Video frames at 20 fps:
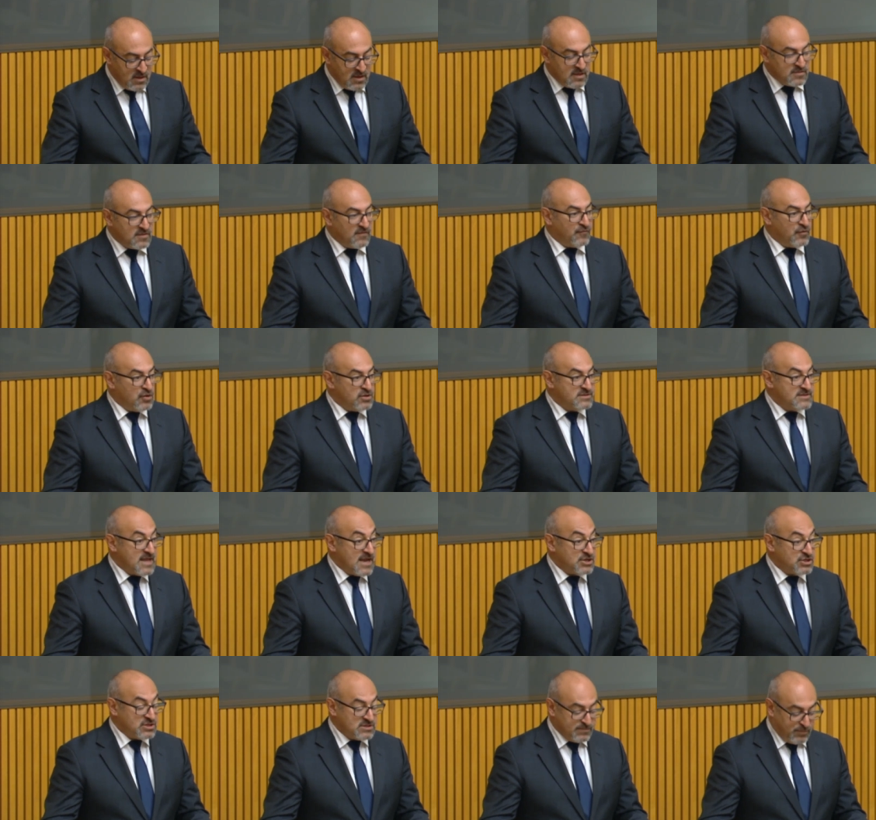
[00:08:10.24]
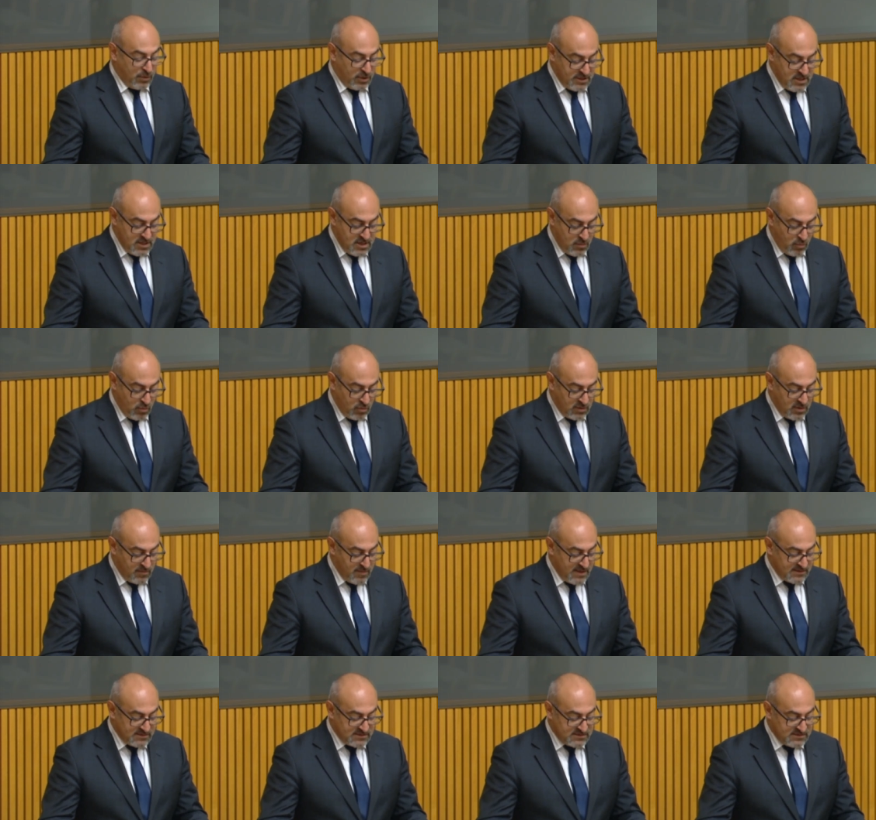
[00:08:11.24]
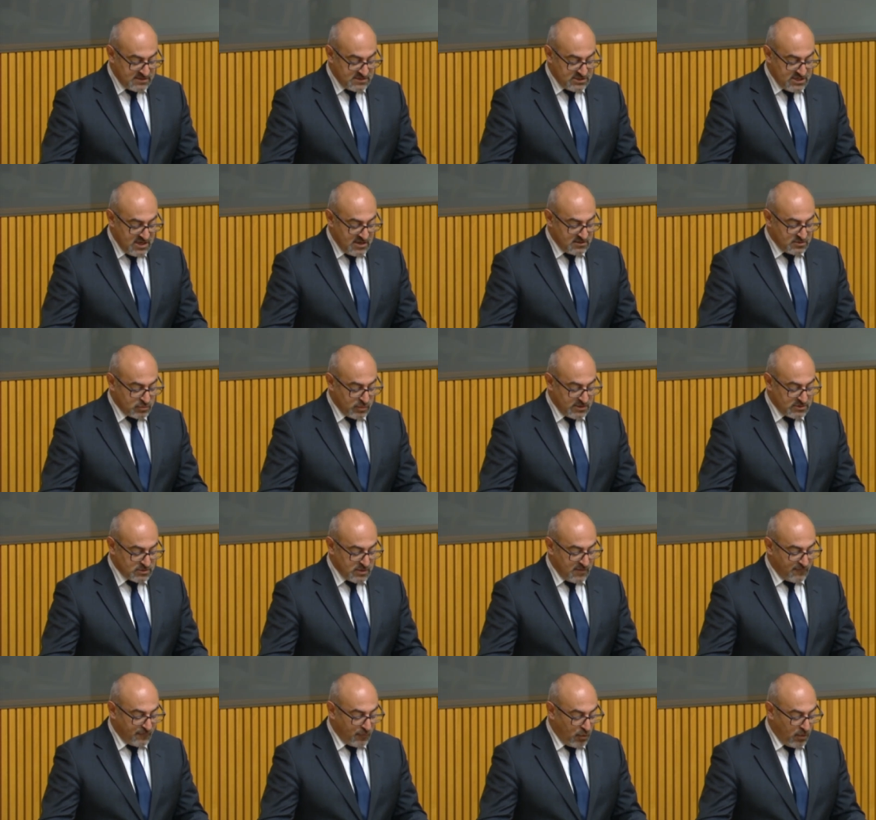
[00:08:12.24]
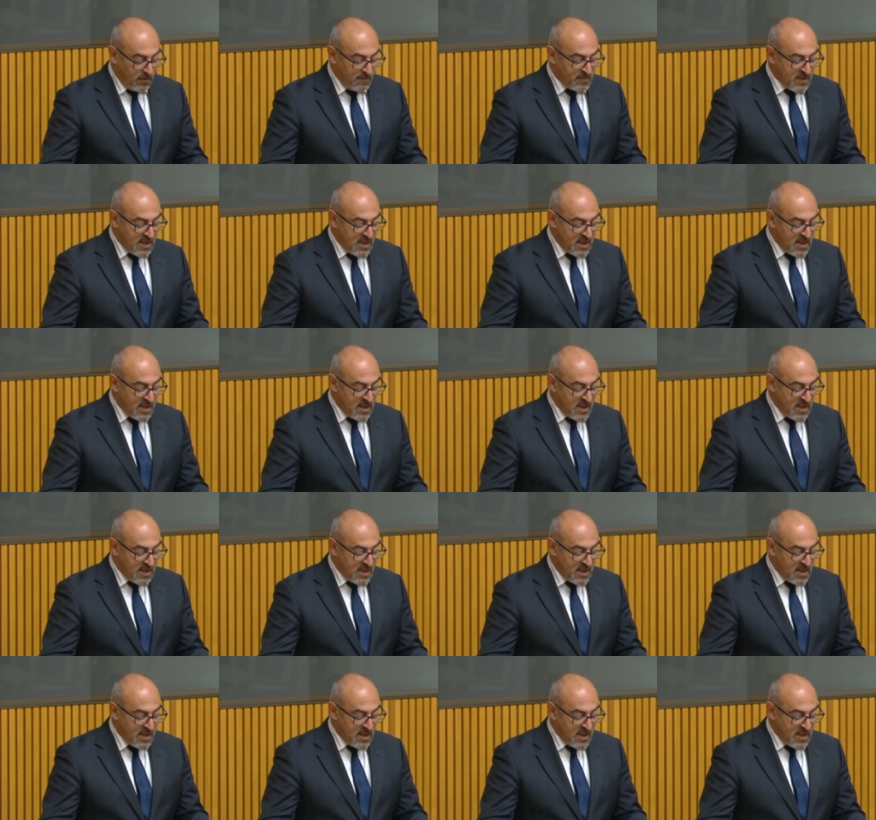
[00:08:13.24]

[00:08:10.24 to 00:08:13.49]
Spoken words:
The First Nations body will commence this year in 2024,